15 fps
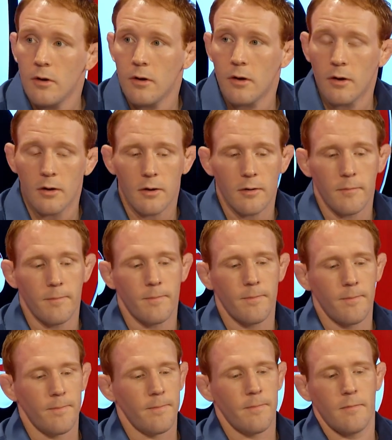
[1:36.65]
Um,
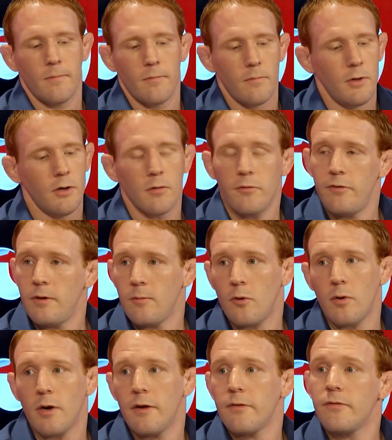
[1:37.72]
you know, Team
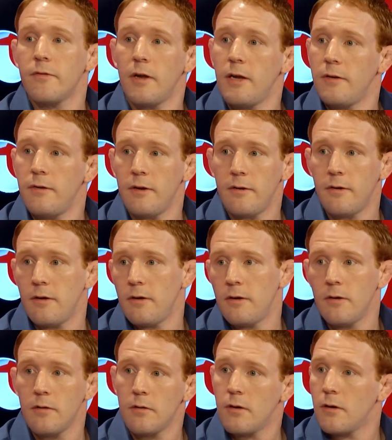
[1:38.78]
Quest, A T
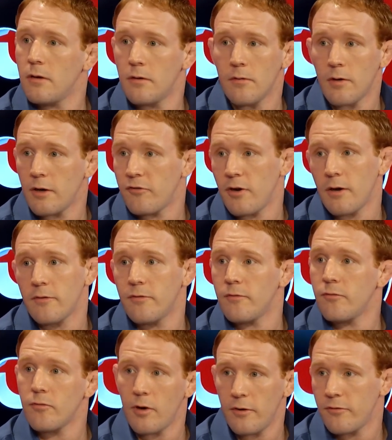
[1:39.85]
T, uh, Greg
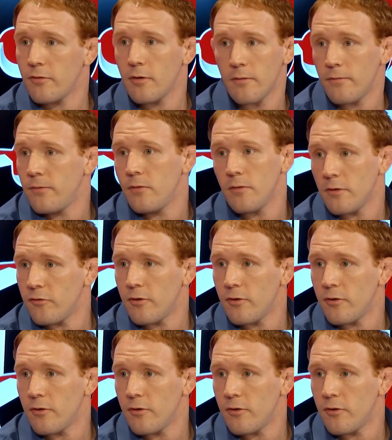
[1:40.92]
Jackson's TriStar, a few of the